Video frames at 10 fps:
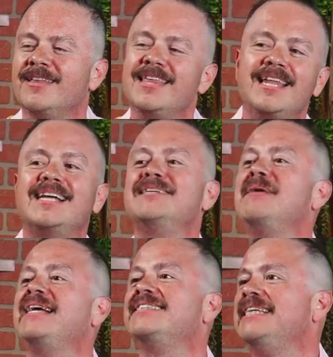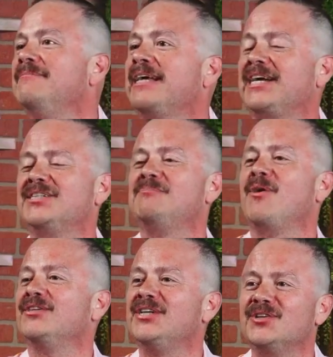they like to make it seem like us
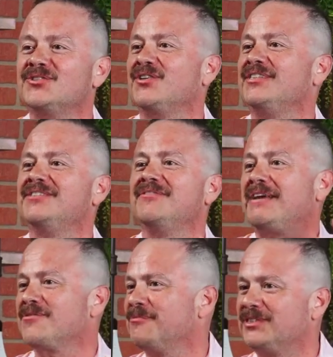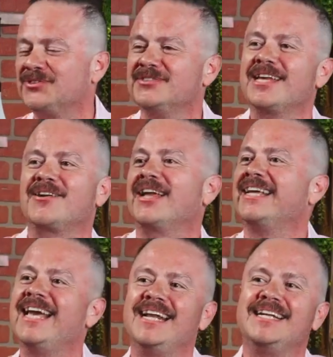bartenders are these flavor wizards that are
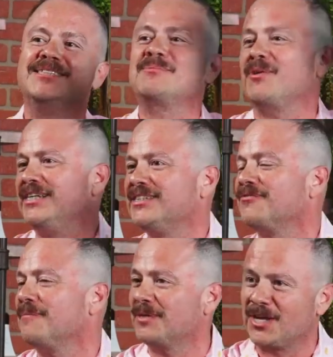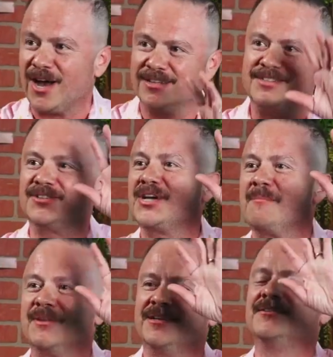like gaining inspiration from the gods on
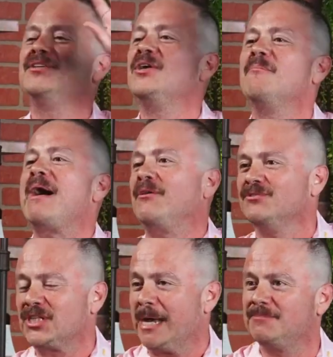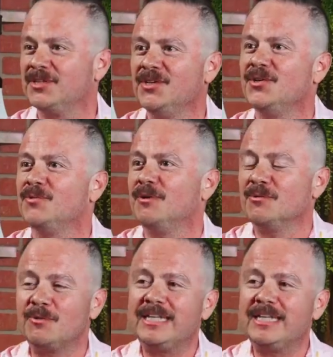top of the, you know, mountaintops, when